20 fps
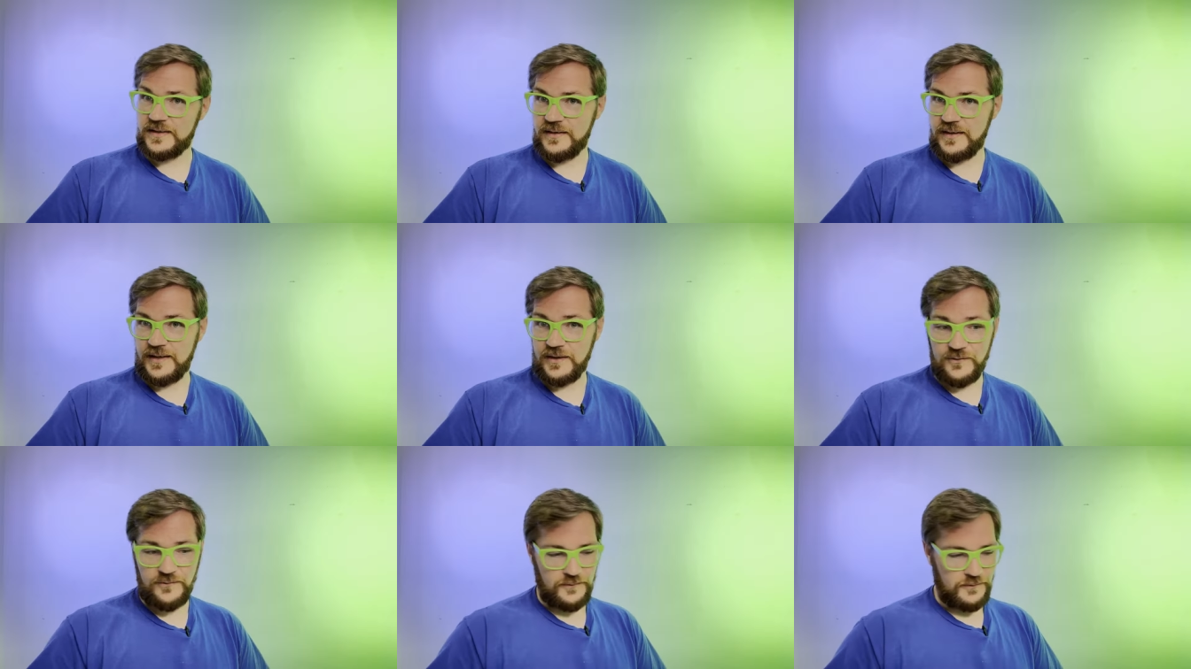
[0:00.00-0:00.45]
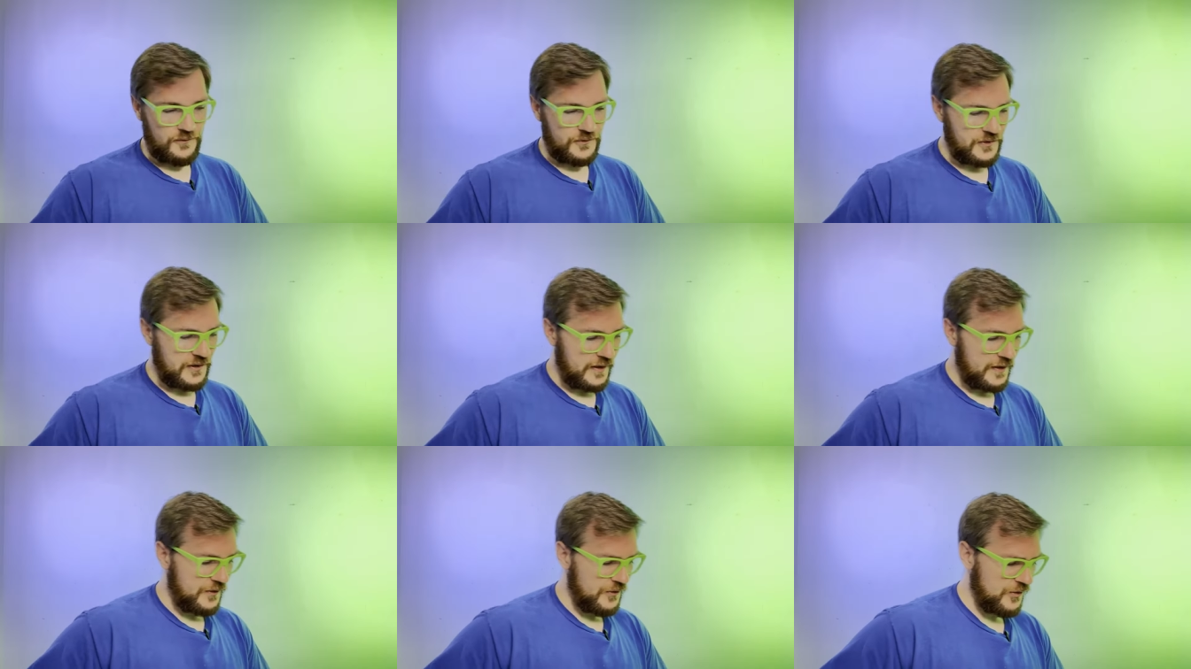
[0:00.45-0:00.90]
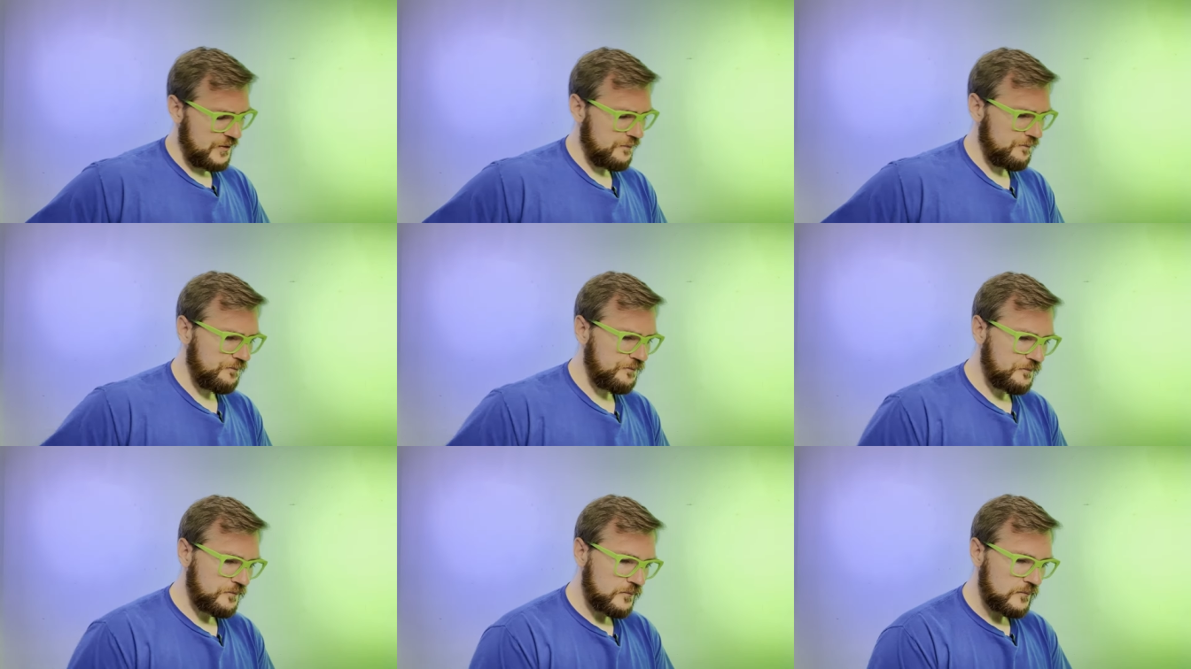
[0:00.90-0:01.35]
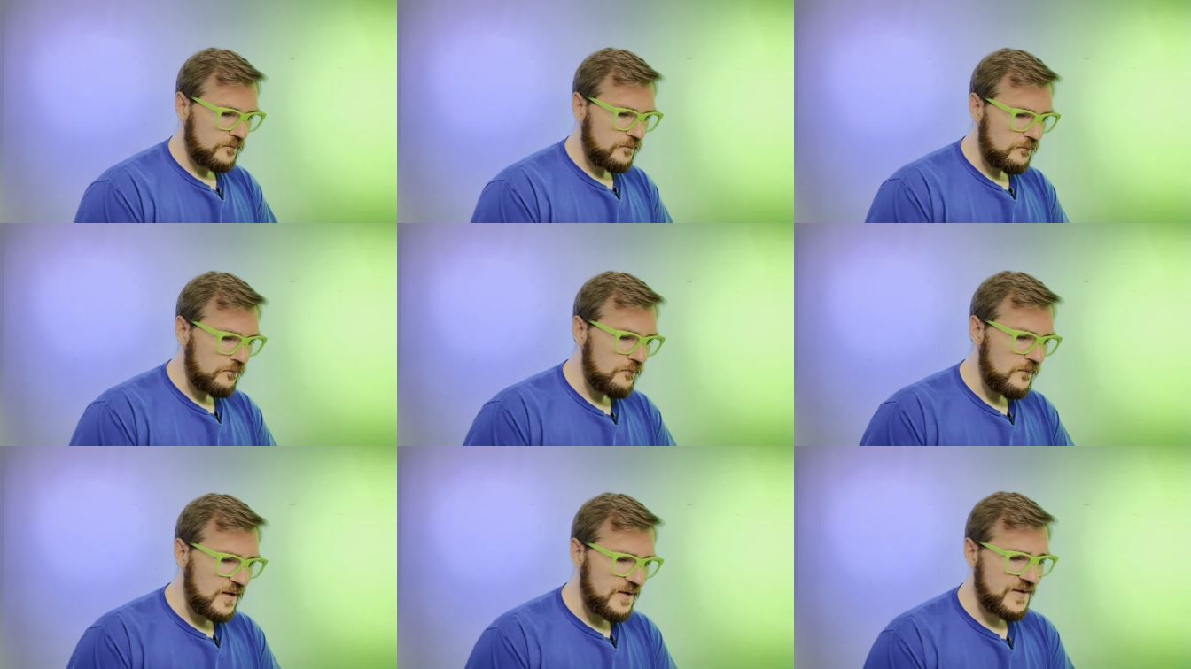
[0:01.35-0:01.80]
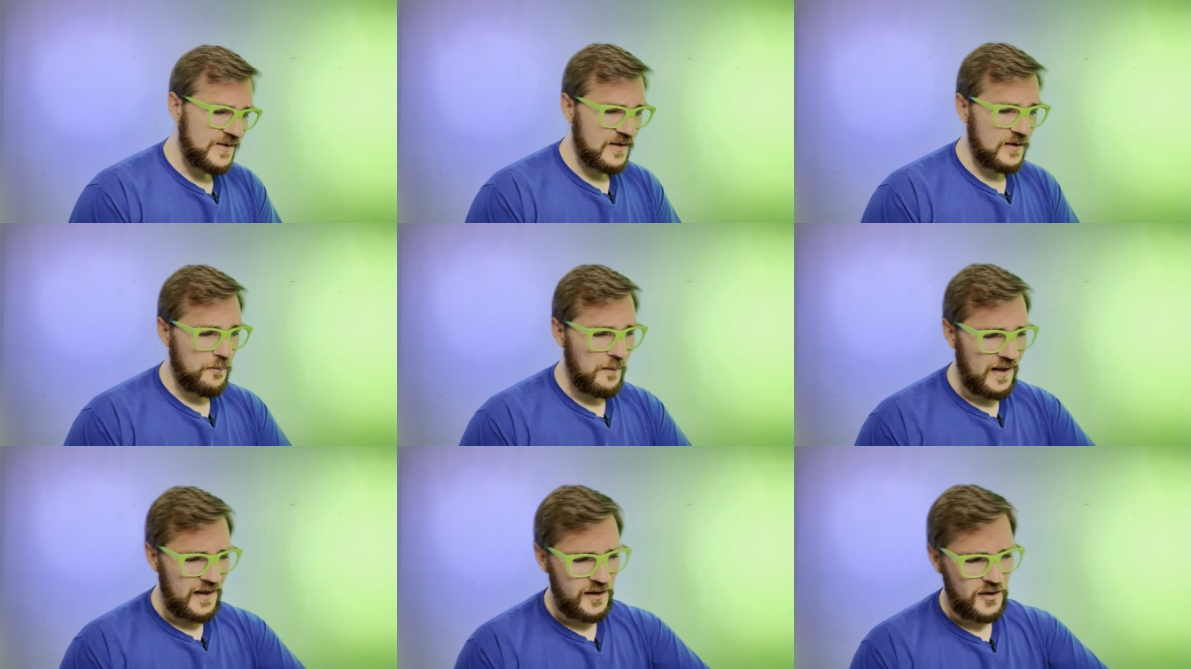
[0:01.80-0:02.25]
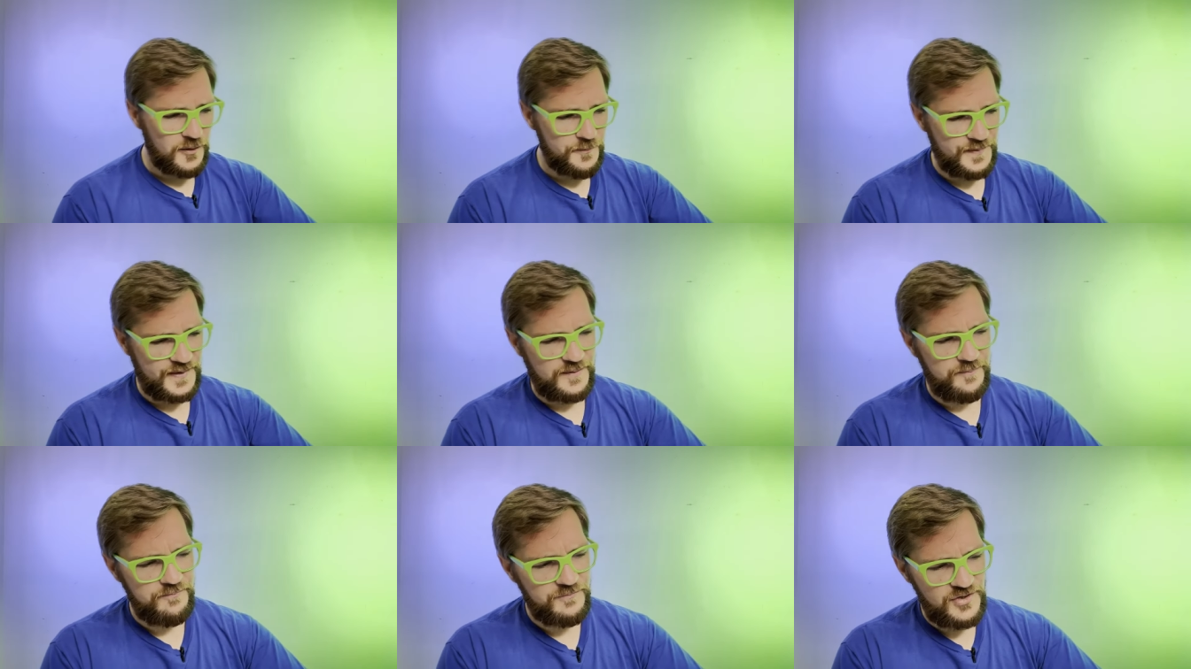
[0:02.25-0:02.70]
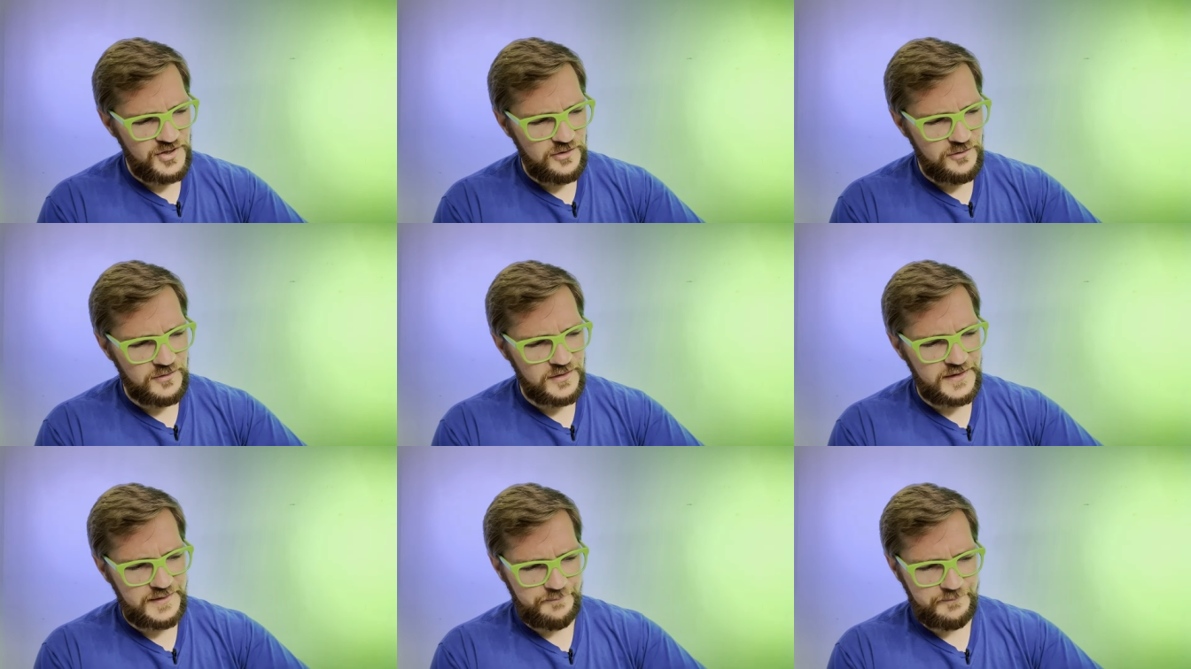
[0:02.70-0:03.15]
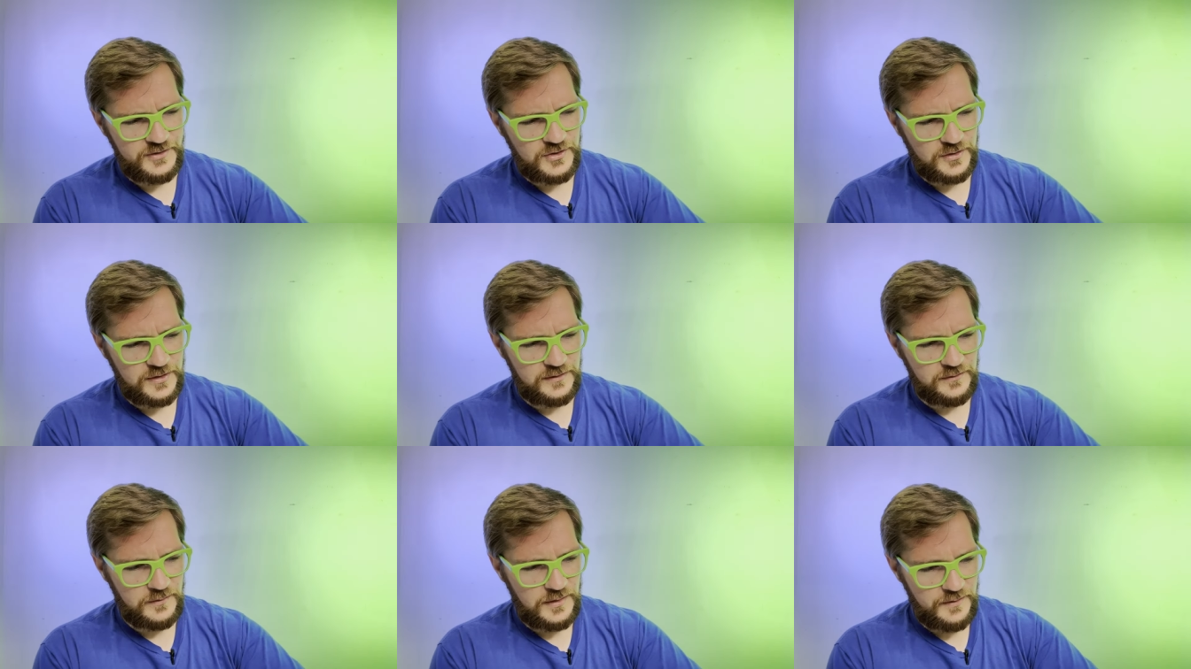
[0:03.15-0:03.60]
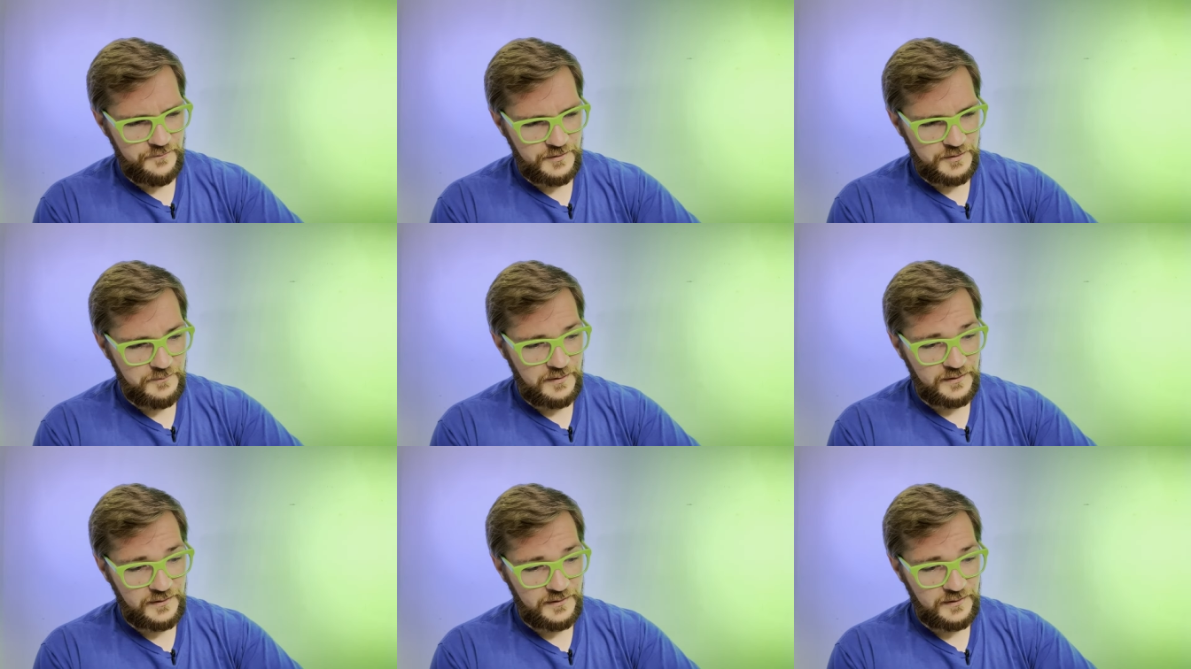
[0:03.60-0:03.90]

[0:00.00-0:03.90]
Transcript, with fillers: to that quarter change. So the myopes, generally, you're going to love it.